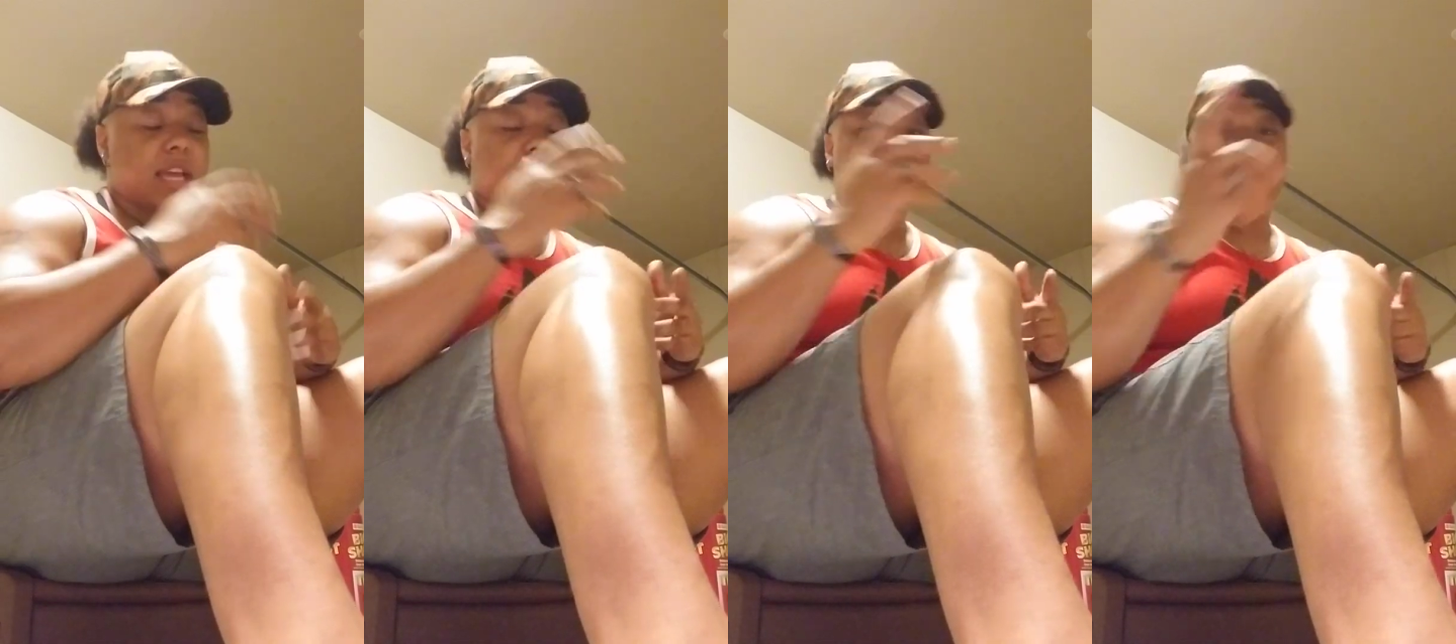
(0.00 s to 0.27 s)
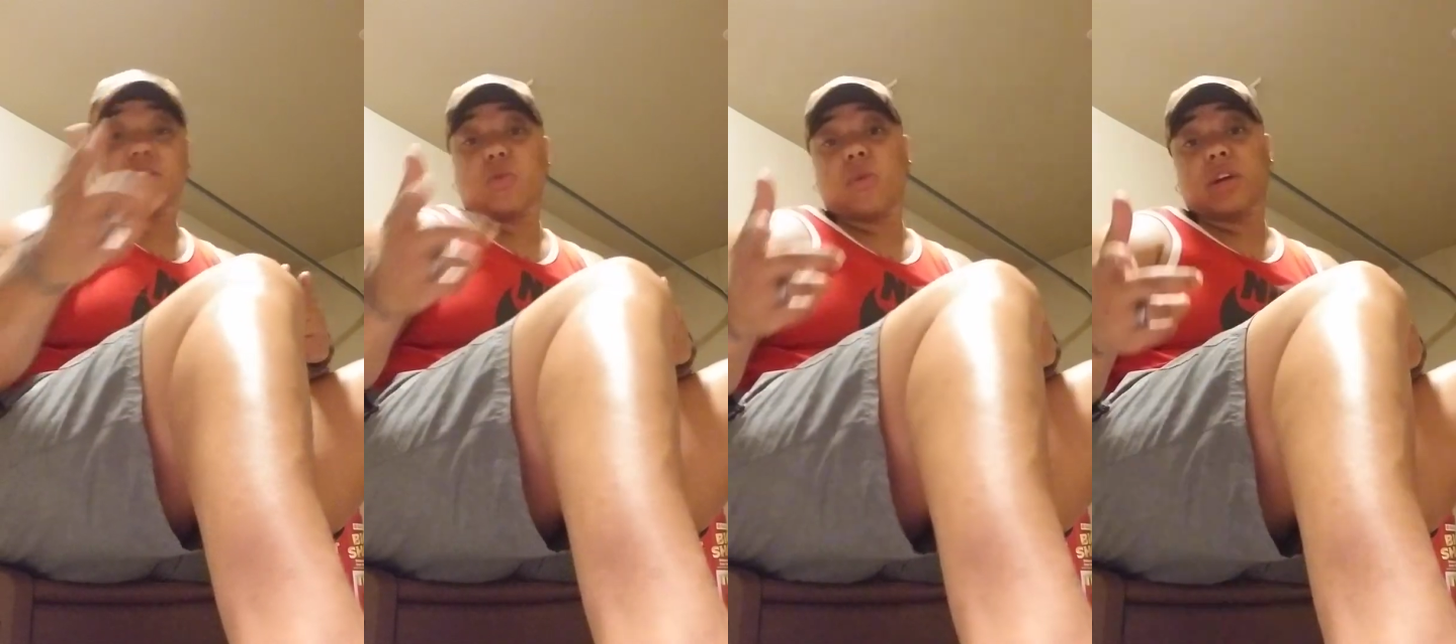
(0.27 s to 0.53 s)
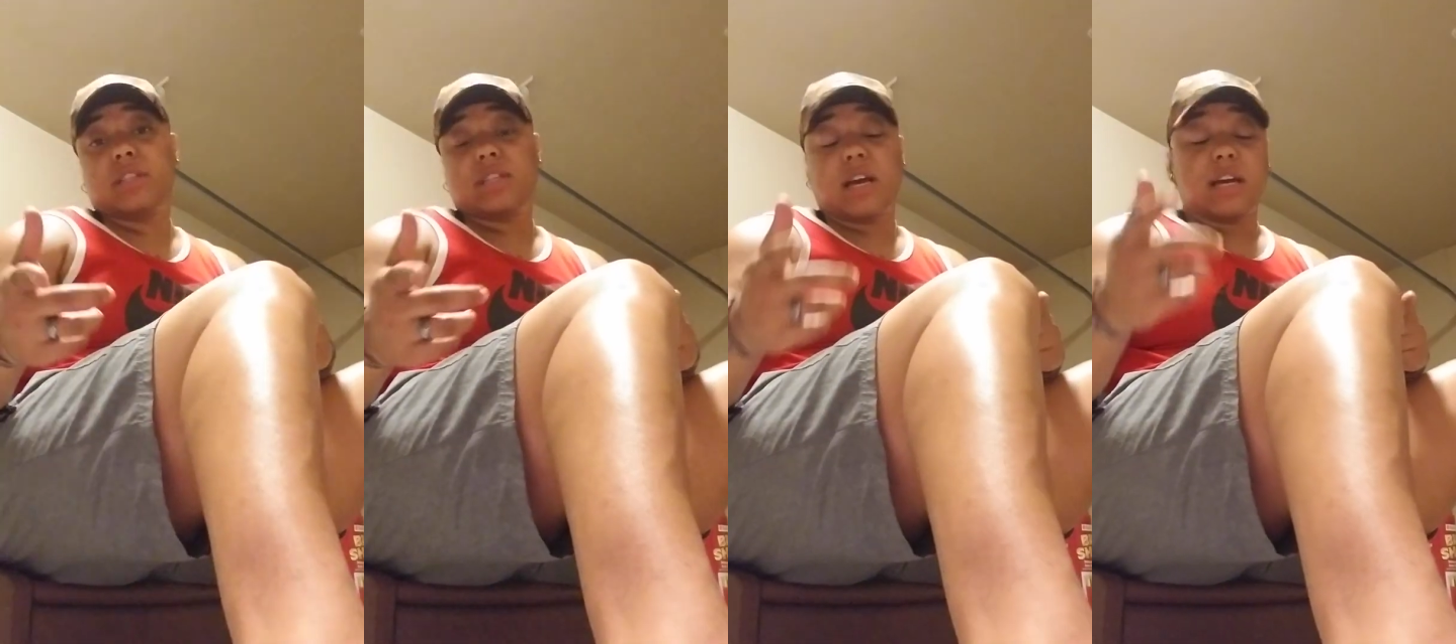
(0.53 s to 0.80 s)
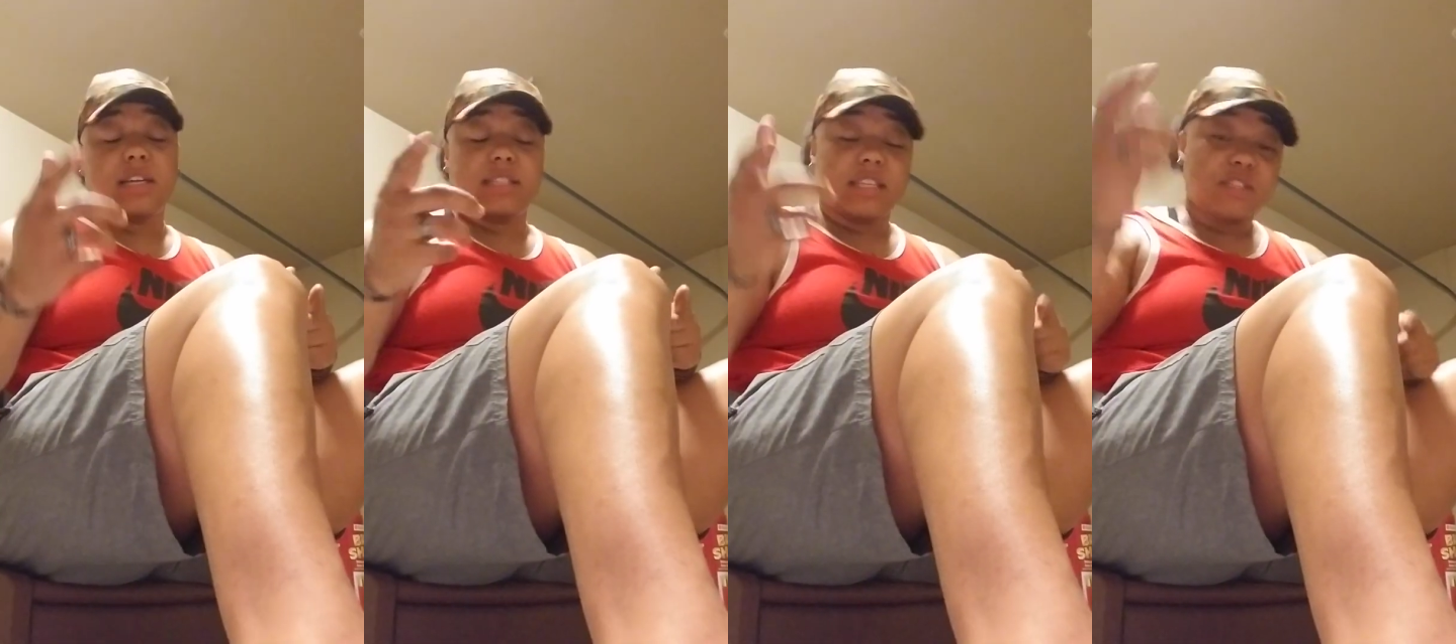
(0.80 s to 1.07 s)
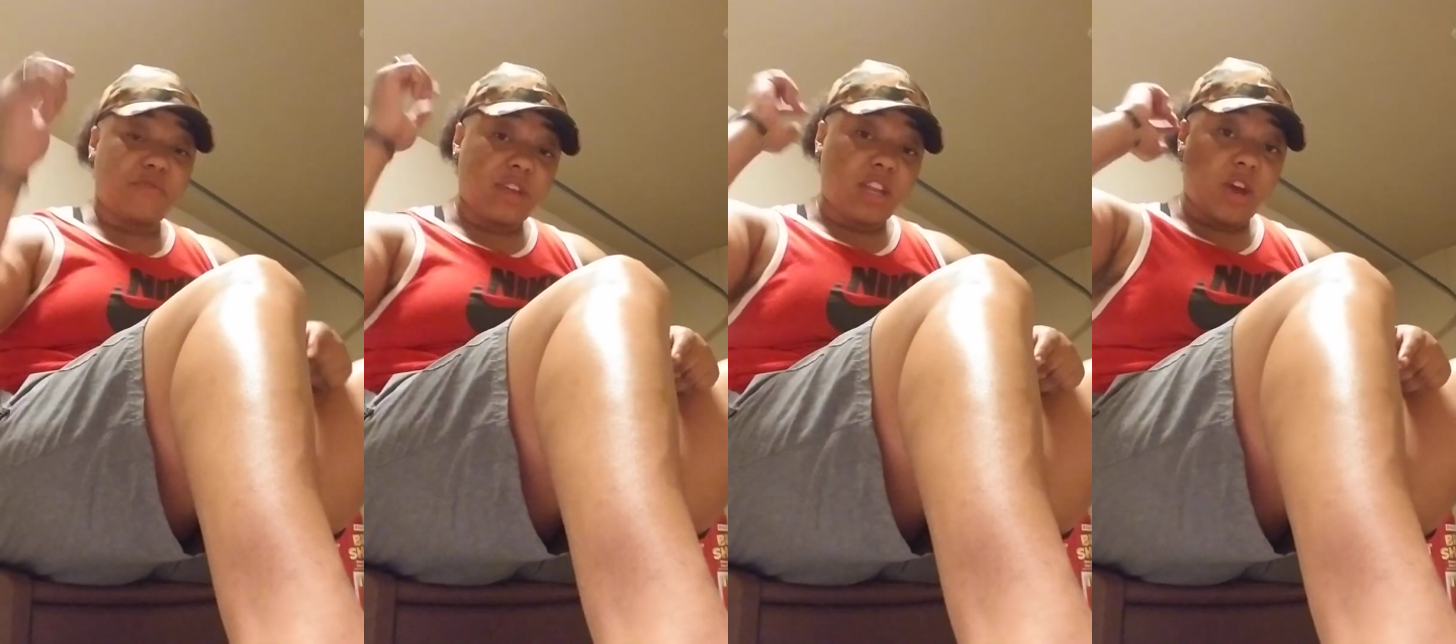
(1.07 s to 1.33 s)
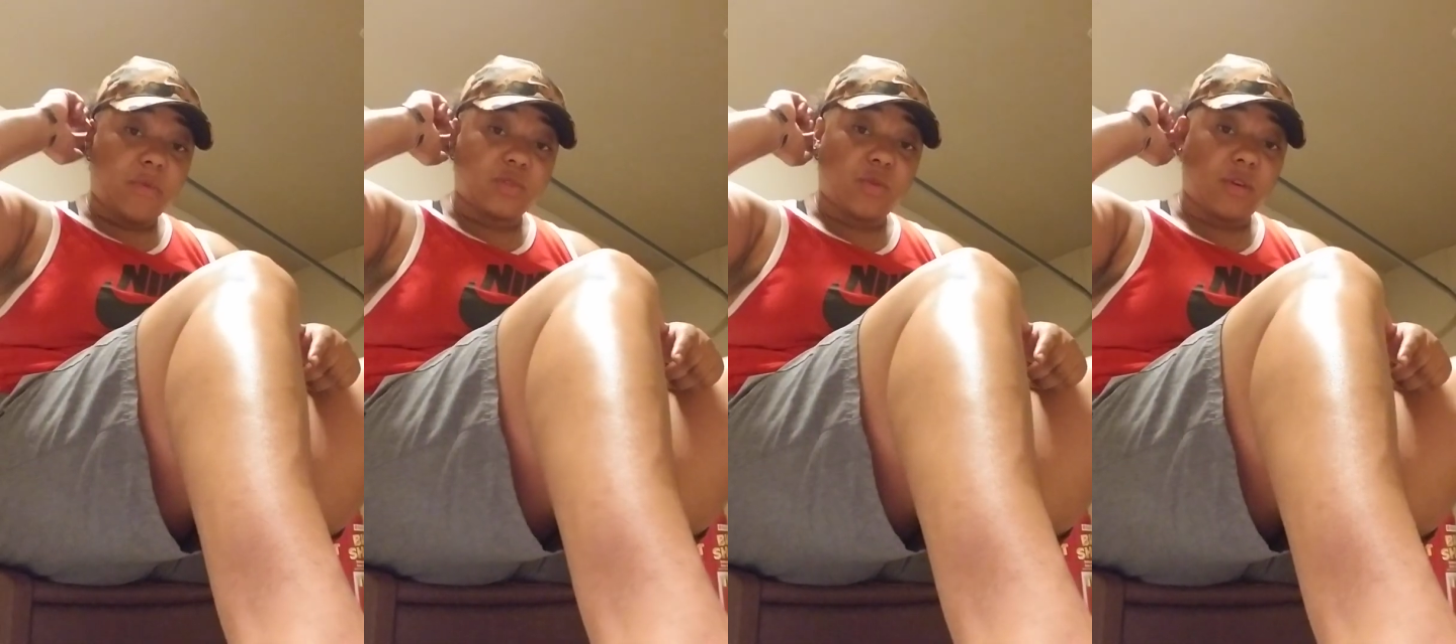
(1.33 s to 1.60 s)
This
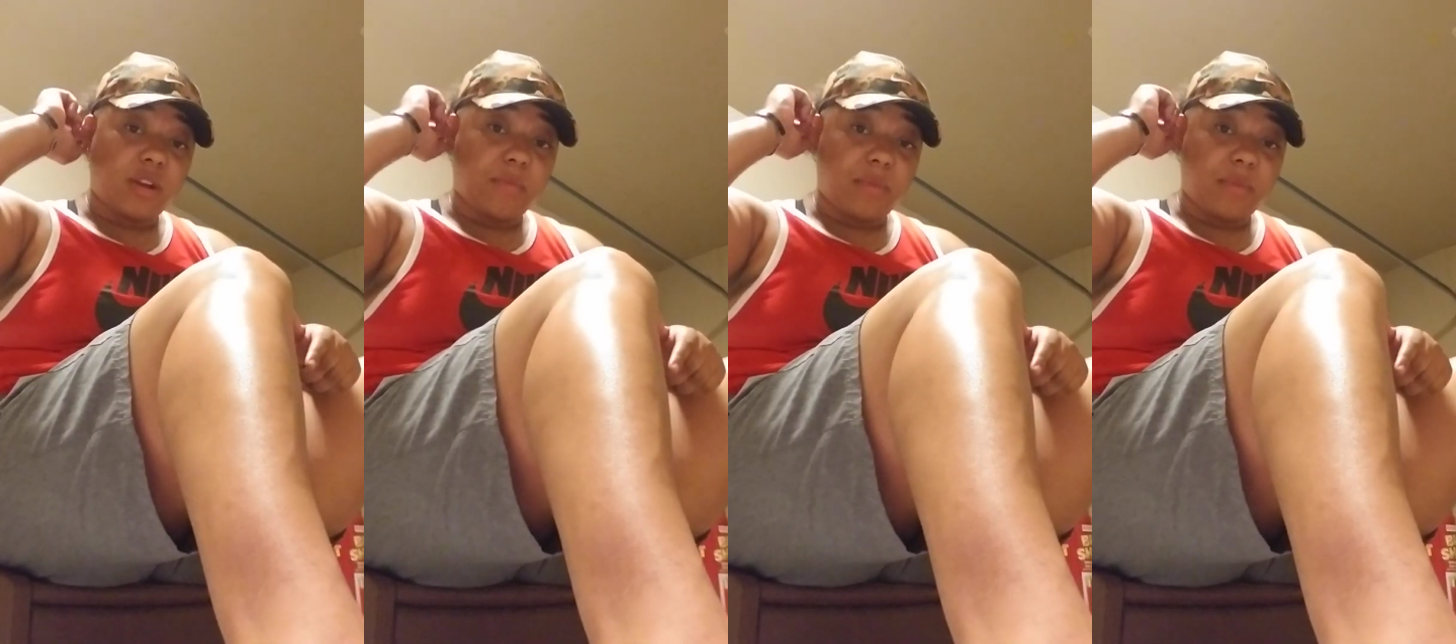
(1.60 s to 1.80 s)
video is going